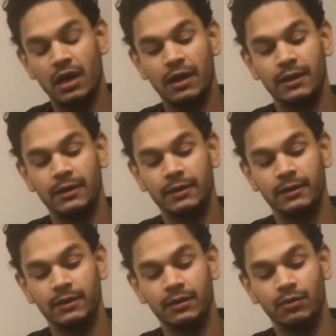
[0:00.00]
and
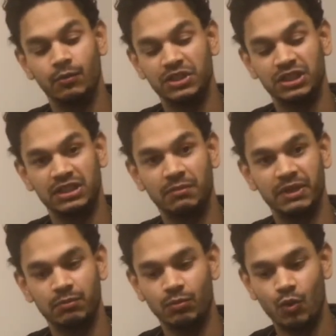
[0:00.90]
which is a
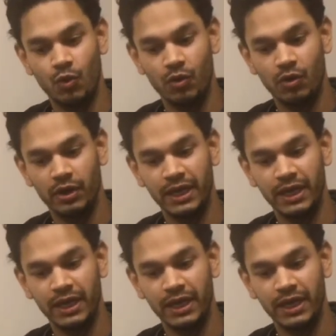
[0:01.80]
bit more